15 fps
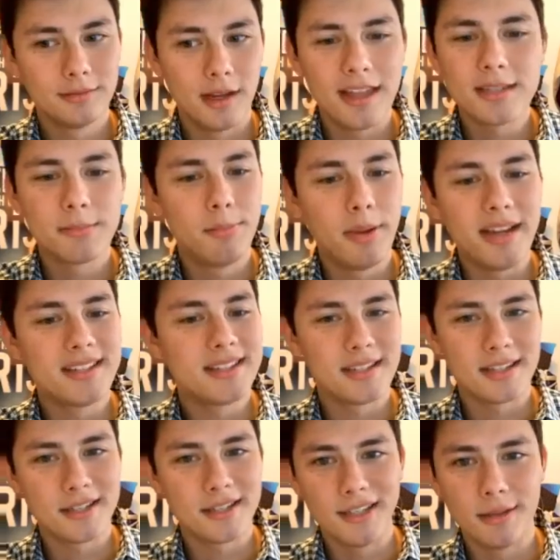And that's
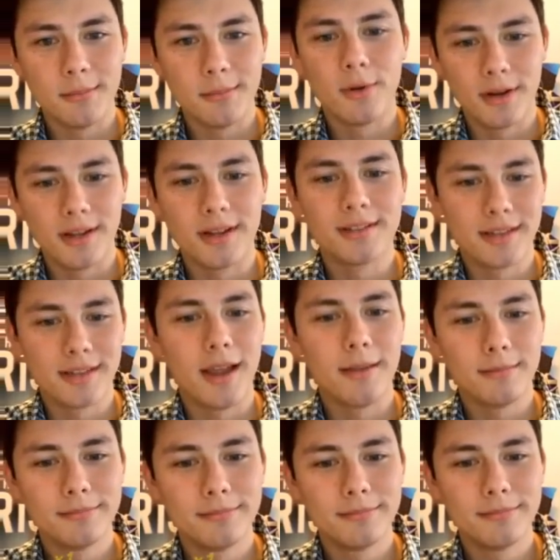basically the morning
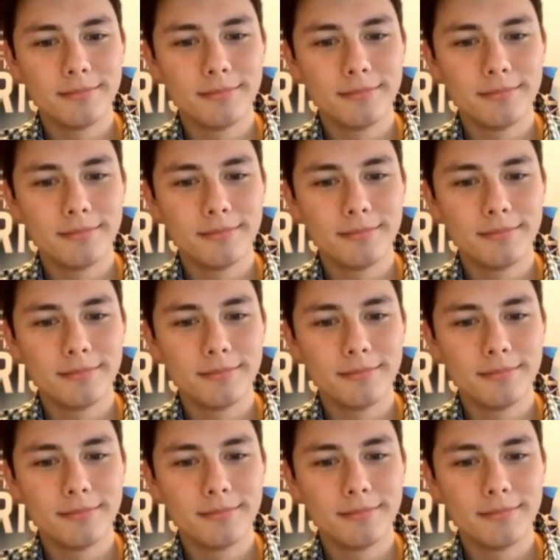time.